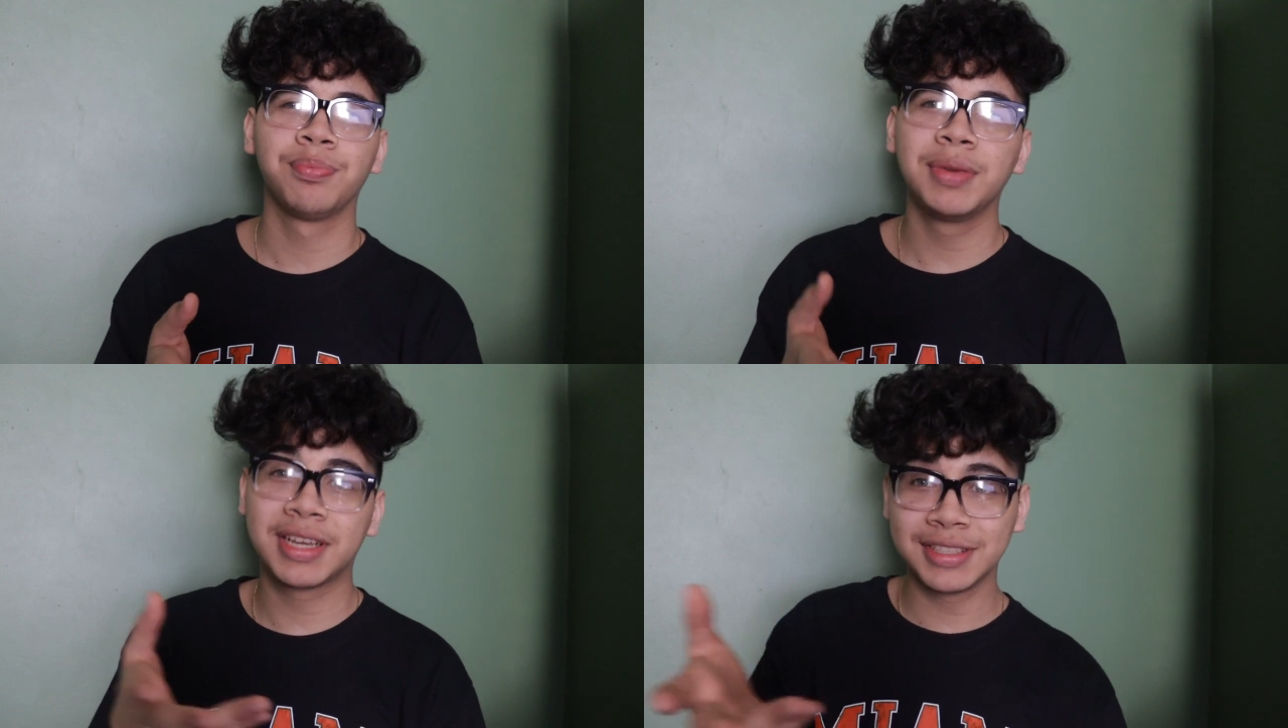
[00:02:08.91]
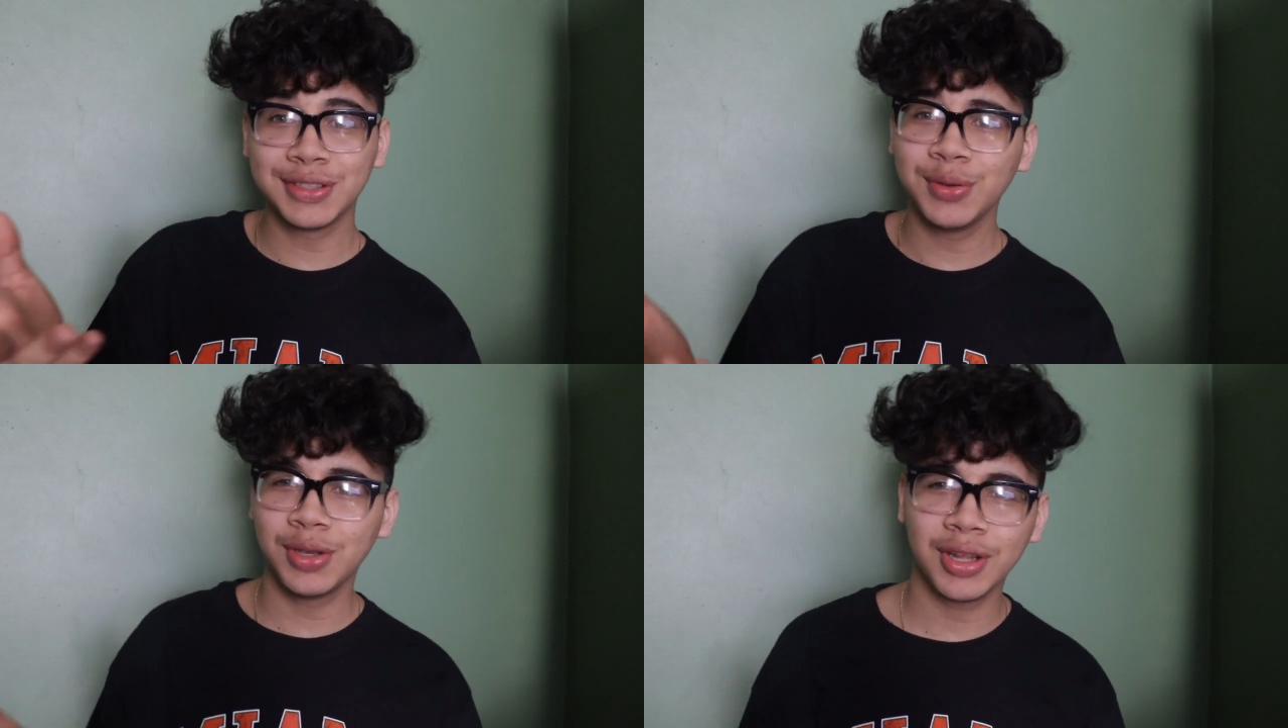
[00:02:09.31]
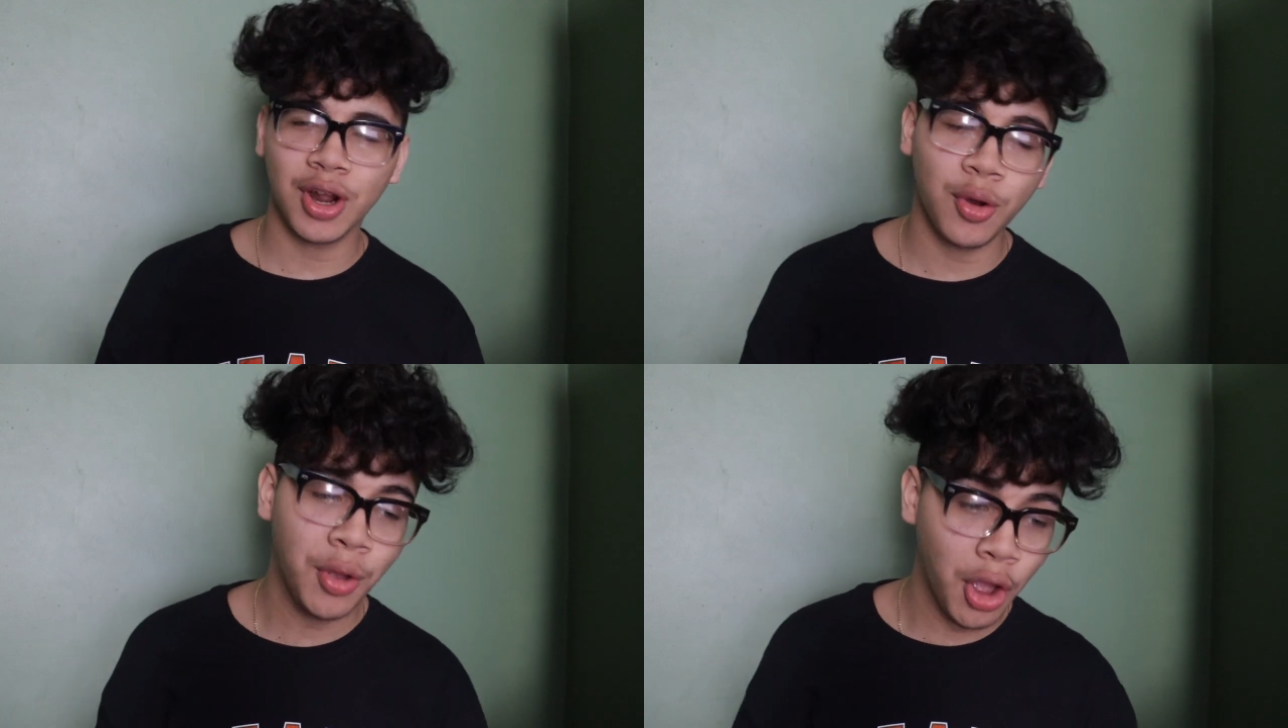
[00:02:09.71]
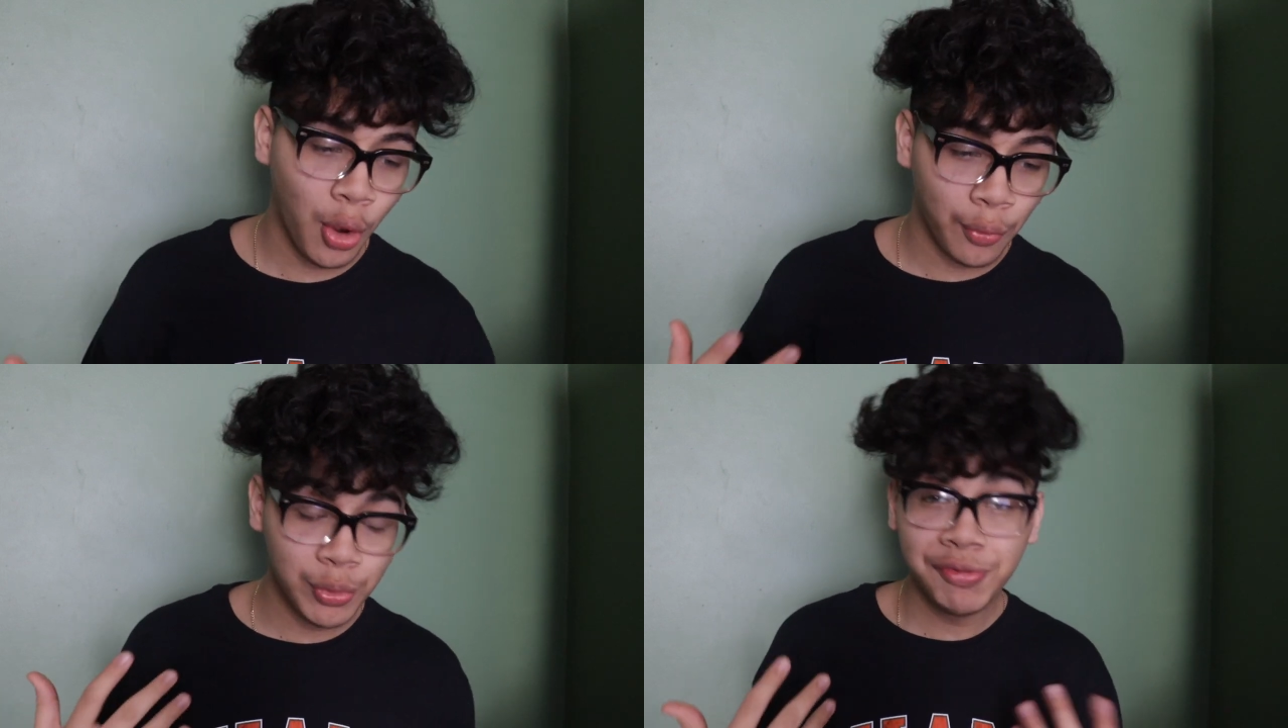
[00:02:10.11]
Because, you know,
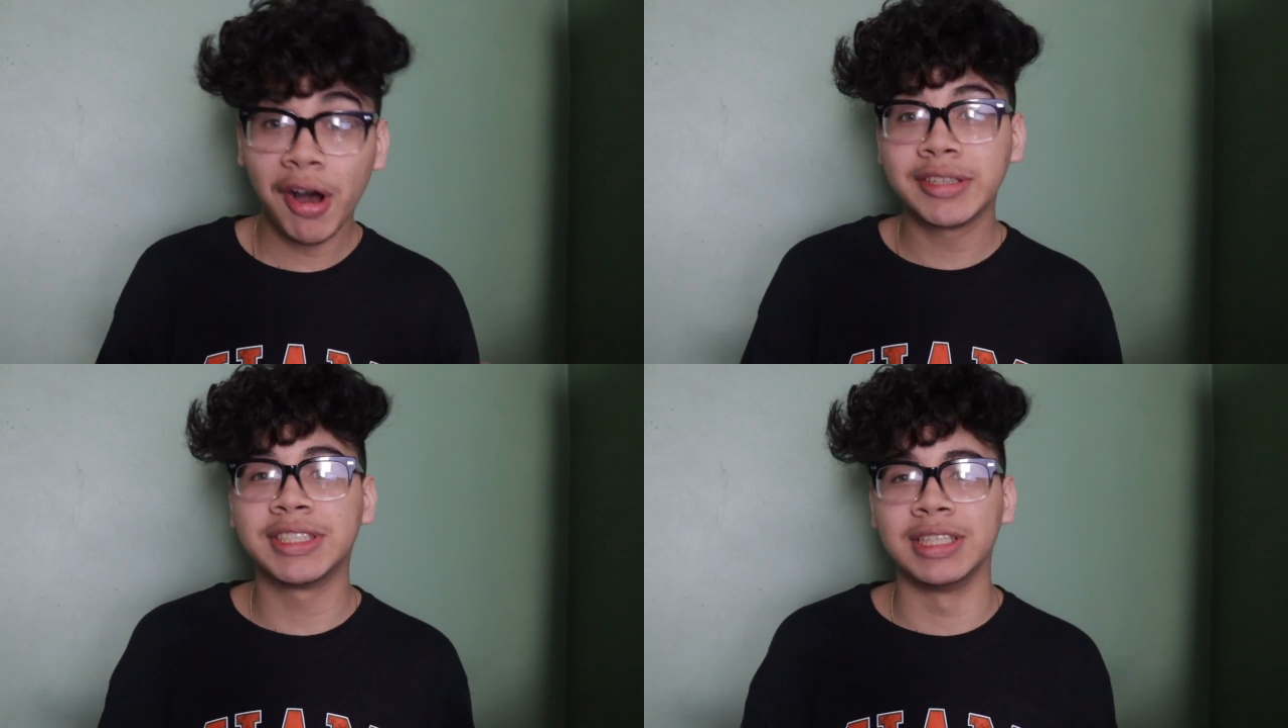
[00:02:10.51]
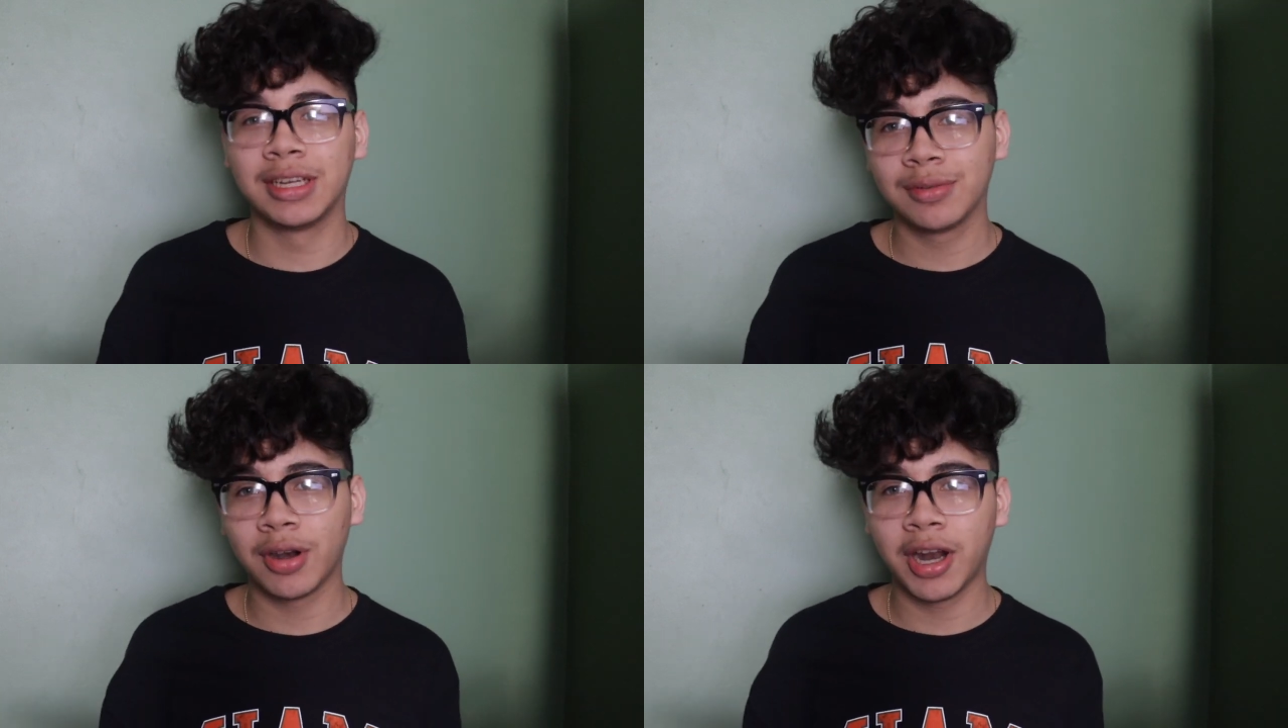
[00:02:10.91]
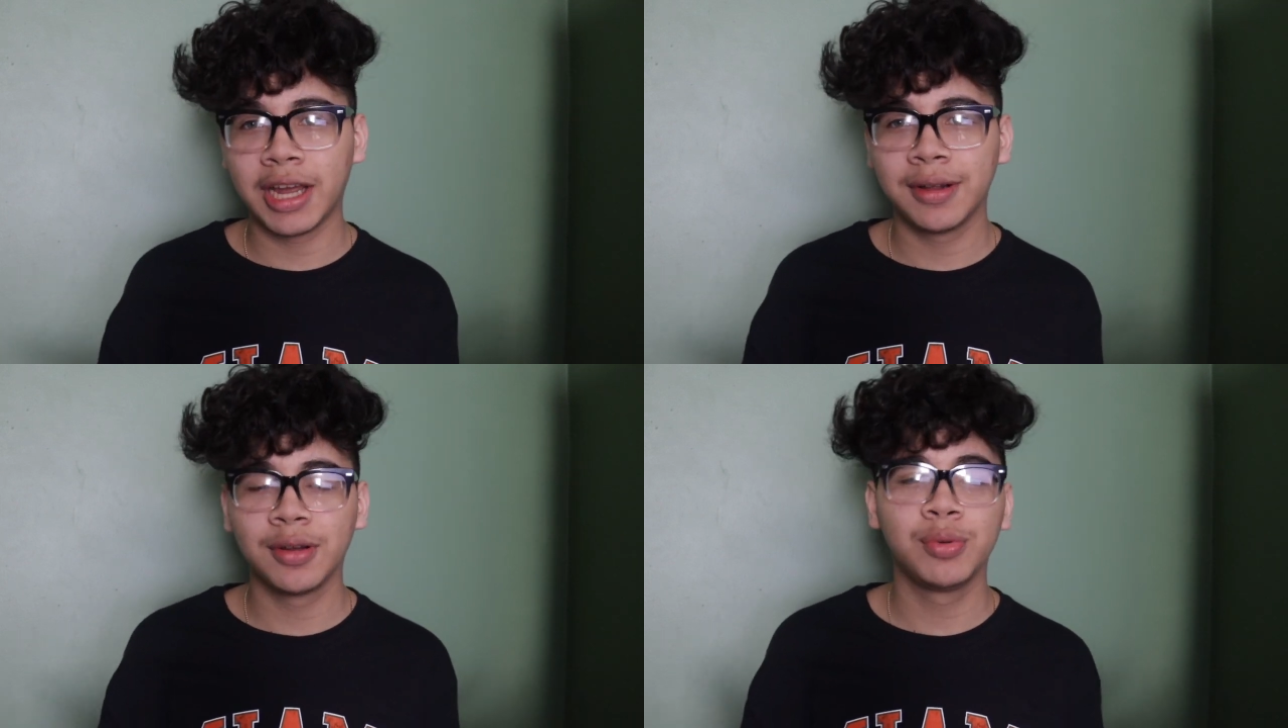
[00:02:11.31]
we've all seen it, right?